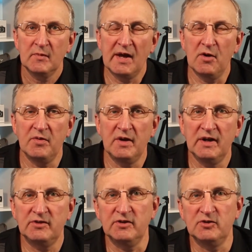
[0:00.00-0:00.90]
And on the
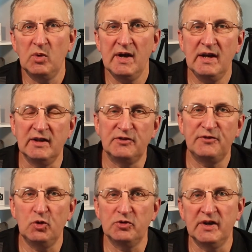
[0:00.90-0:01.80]
list as well is
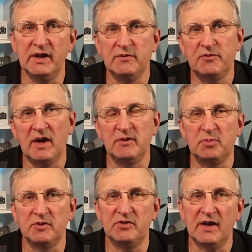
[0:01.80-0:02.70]
14 frames
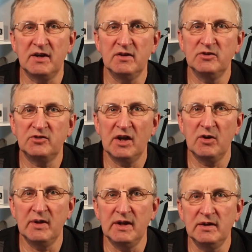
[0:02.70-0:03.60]
per second.
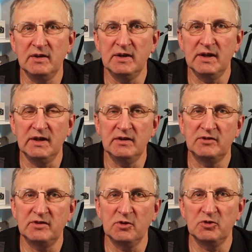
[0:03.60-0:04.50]
So in
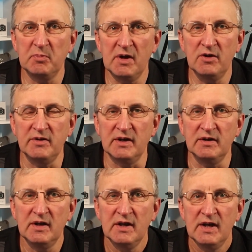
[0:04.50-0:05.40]
stills mode,
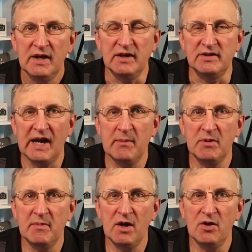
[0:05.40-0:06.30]
in
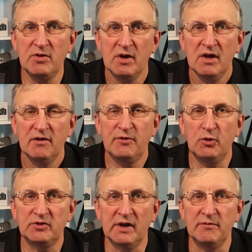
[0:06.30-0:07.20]
camera mode,
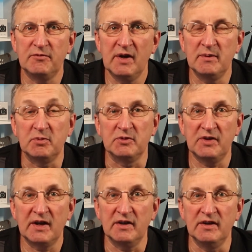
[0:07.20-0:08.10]
14 frames per
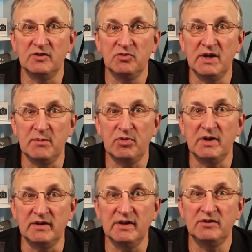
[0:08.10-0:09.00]
second is really
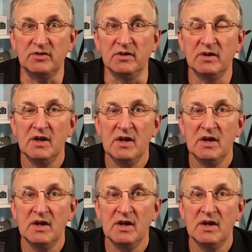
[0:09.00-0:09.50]
pretty decent